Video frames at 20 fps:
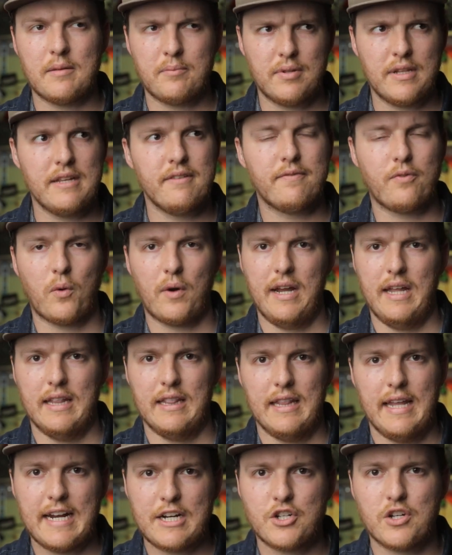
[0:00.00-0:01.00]
I believe, for
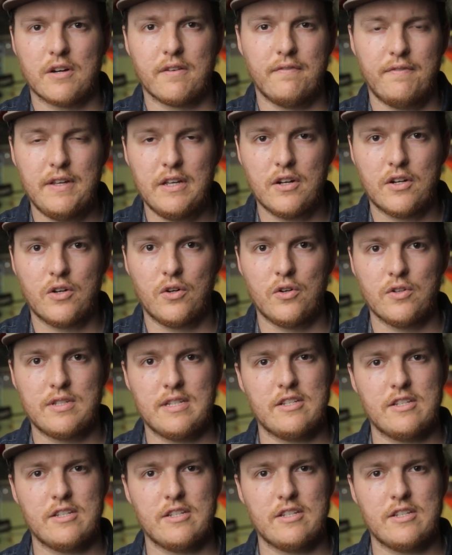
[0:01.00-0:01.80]
electric vehicles.